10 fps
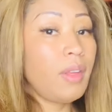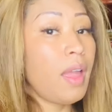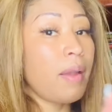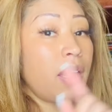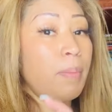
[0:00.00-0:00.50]

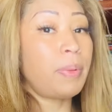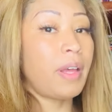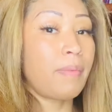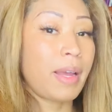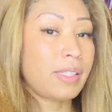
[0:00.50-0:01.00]
I'm going to
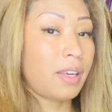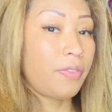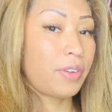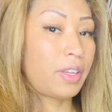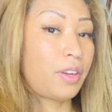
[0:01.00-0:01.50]
plug
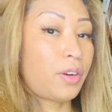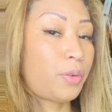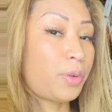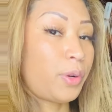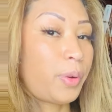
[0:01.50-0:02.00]
myself in here
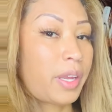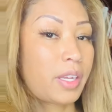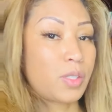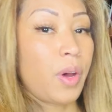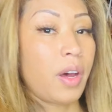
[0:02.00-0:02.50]
real quick
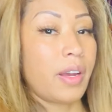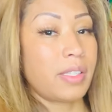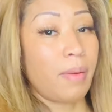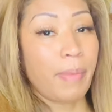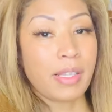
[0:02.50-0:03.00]
as because
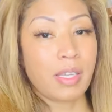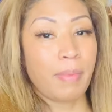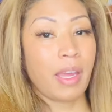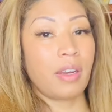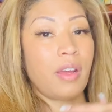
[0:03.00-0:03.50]
I'm about to
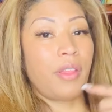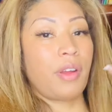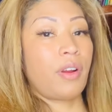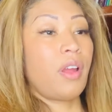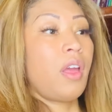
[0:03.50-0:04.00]
make
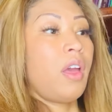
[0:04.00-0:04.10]
another